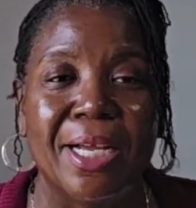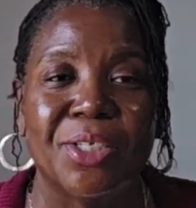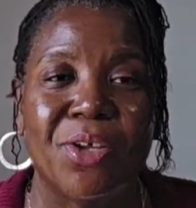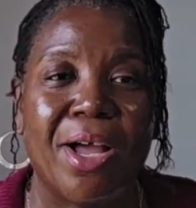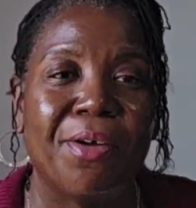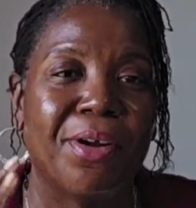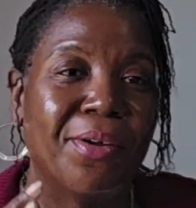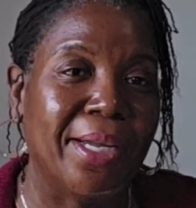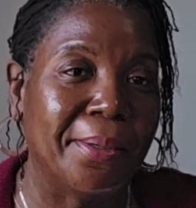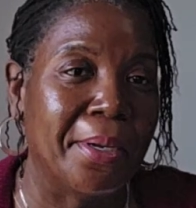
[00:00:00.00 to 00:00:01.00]
So how do
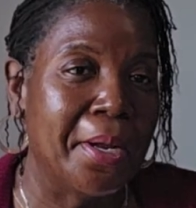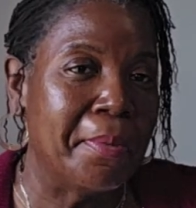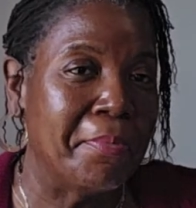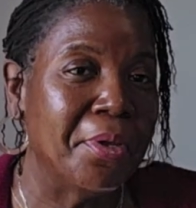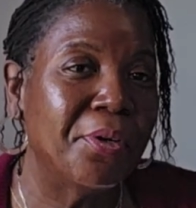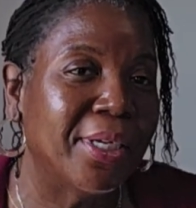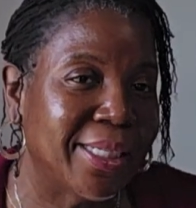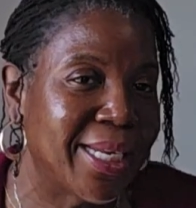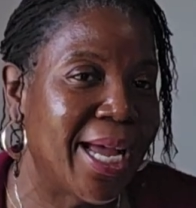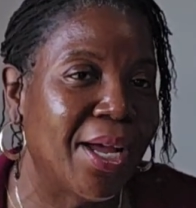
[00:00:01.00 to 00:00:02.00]
I mute
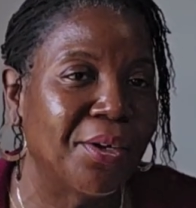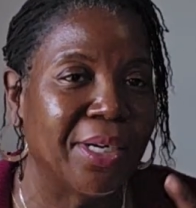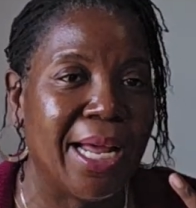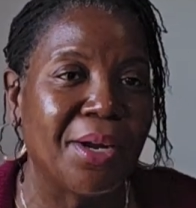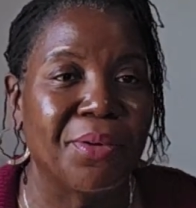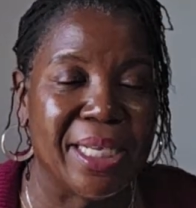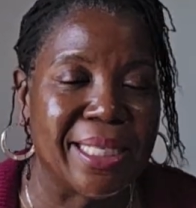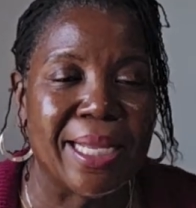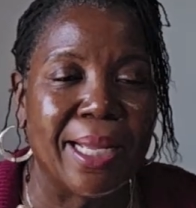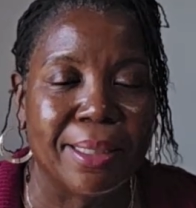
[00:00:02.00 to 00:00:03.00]
it down and how do I
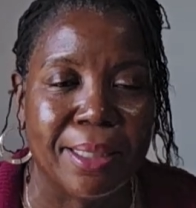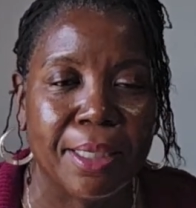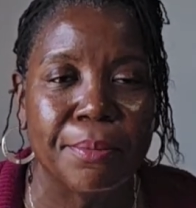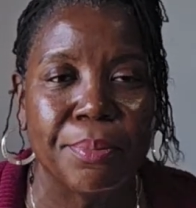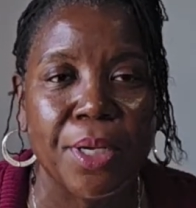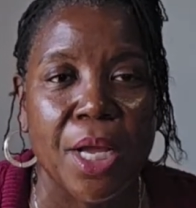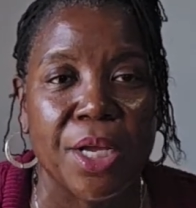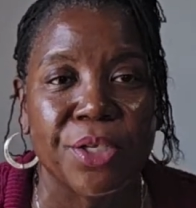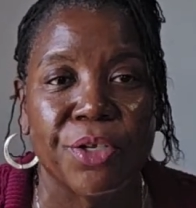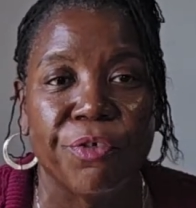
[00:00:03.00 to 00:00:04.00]
style it up?
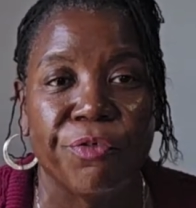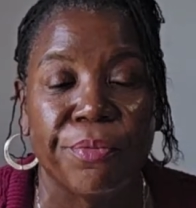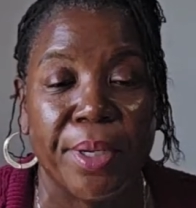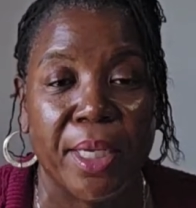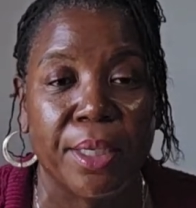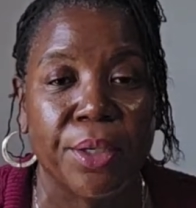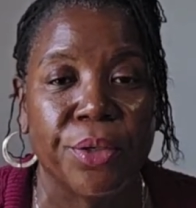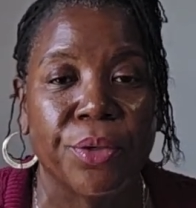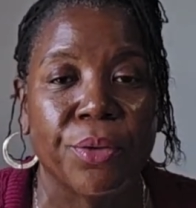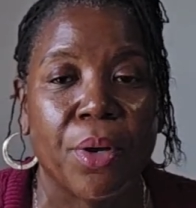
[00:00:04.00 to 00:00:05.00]
So for me,
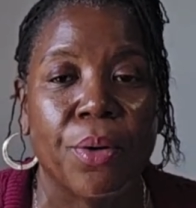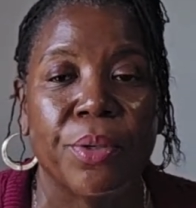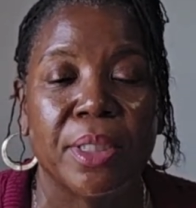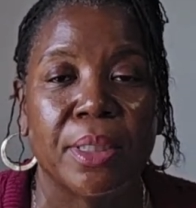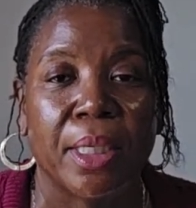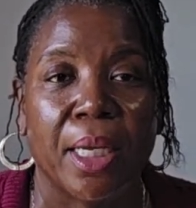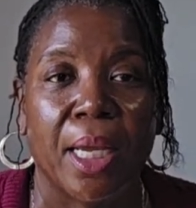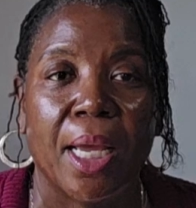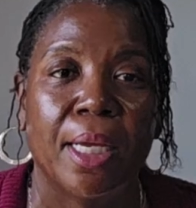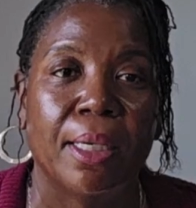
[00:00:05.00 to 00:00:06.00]
you're always looking
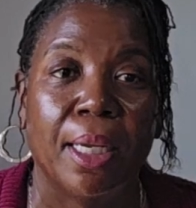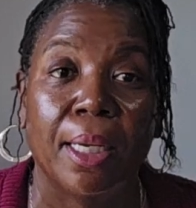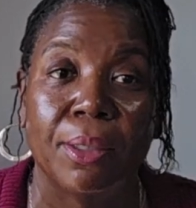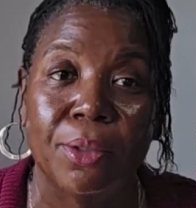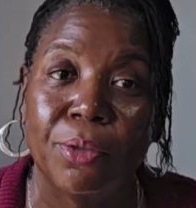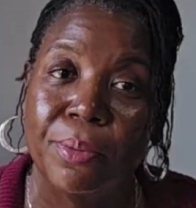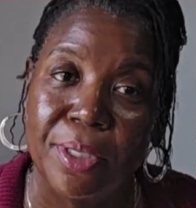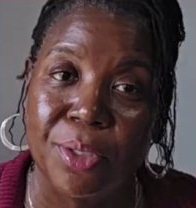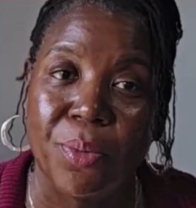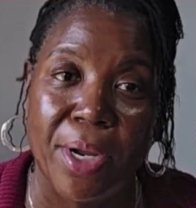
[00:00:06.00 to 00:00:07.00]
at, and a little bit
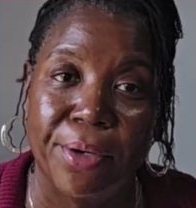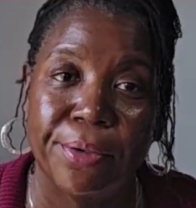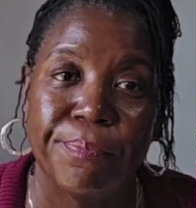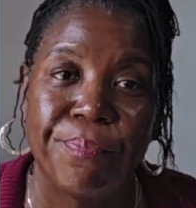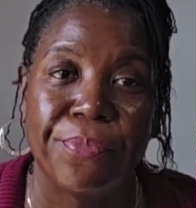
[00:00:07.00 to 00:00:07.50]
of swagger.